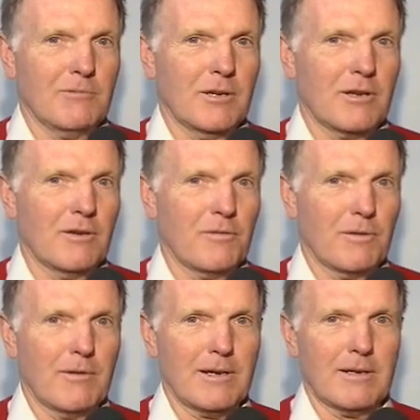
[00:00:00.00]
You want to go
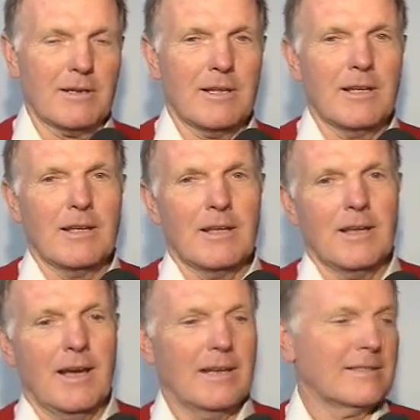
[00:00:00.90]
for the record?"
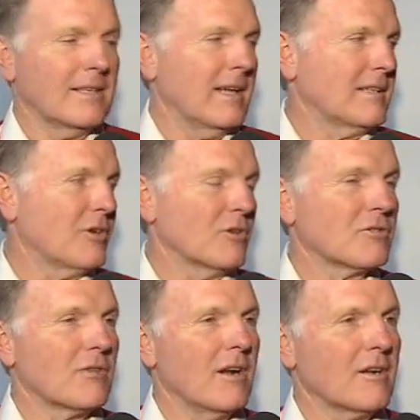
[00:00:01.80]
I said, I saw
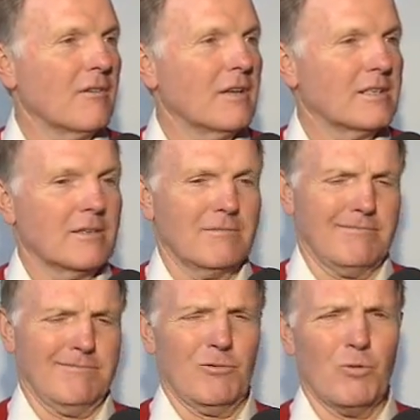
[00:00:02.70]
Strock over. I said,
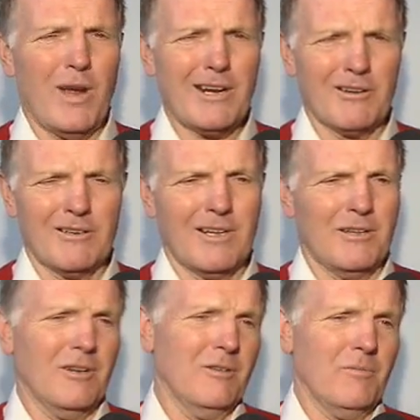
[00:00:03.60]
"Record?
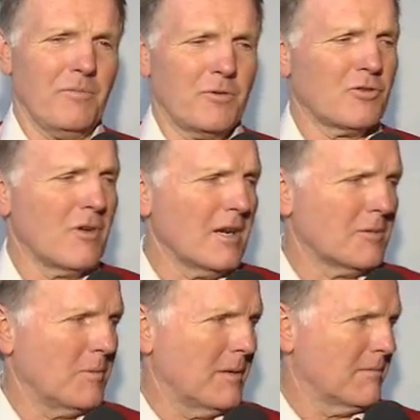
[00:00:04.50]

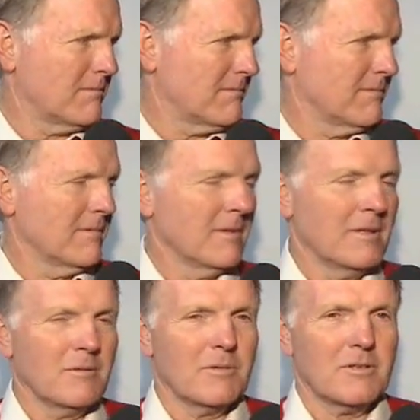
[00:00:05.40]
Strock's been
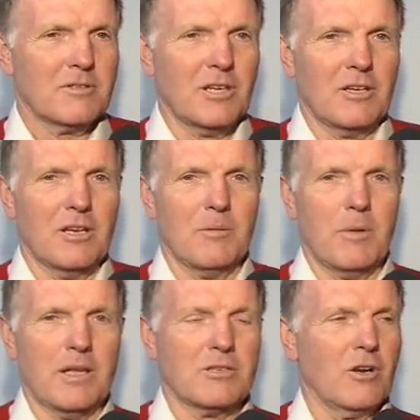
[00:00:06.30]
sitting on the
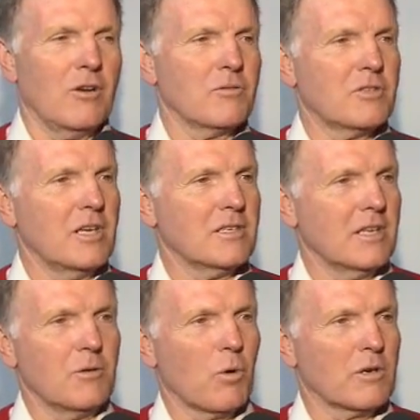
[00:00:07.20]
bench all
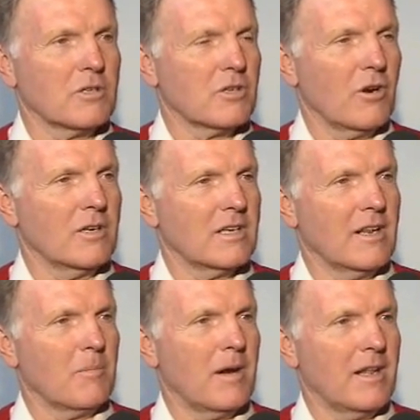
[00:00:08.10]
season. He works as hard as
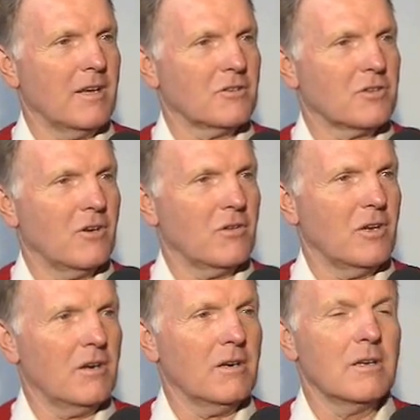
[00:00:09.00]
anybody else all
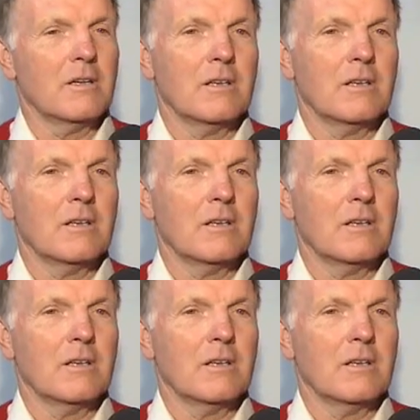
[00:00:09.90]
year."